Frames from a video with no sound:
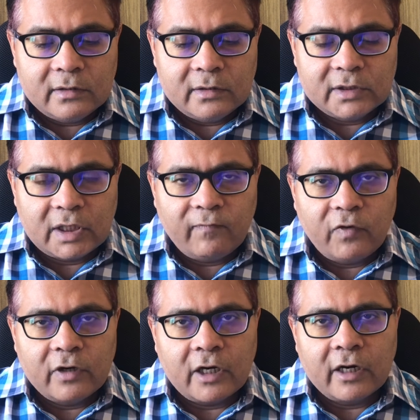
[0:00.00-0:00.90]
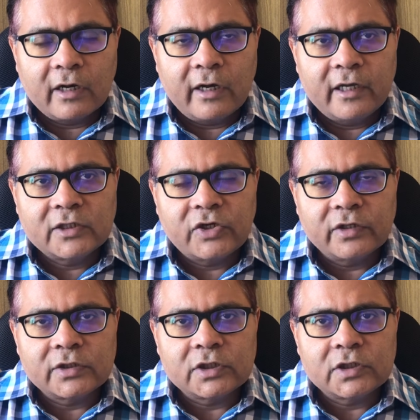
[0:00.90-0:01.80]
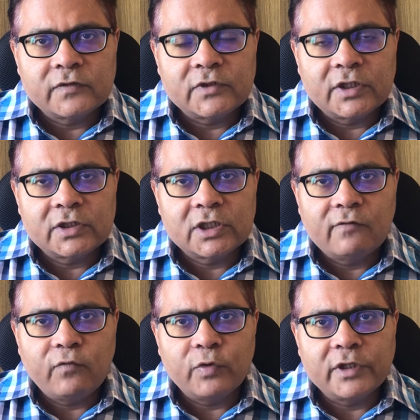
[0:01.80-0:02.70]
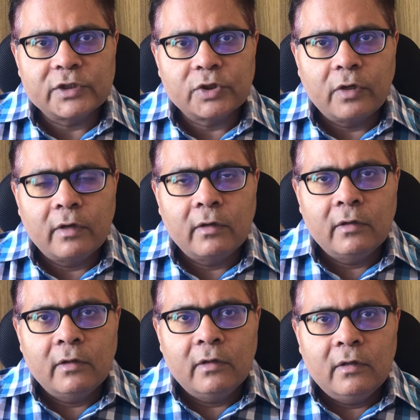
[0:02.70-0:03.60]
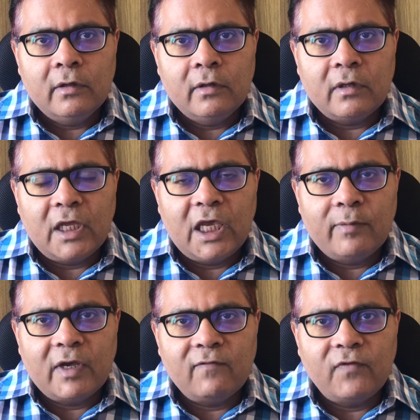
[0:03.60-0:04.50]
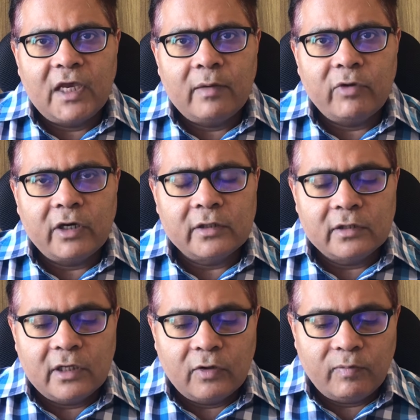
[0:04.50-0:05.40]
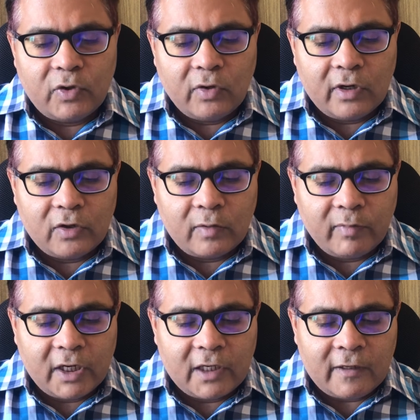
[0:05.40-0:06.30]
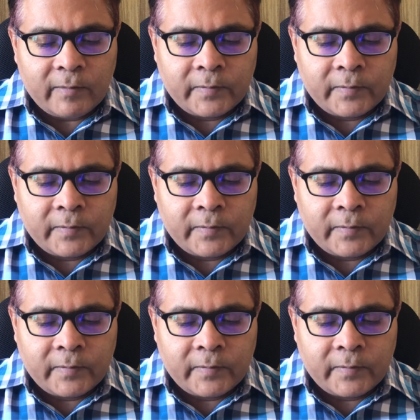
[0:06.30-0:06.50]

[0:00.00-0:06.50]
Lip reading: somewhat archaic structures which are still focused on name and fame rather than purely on money.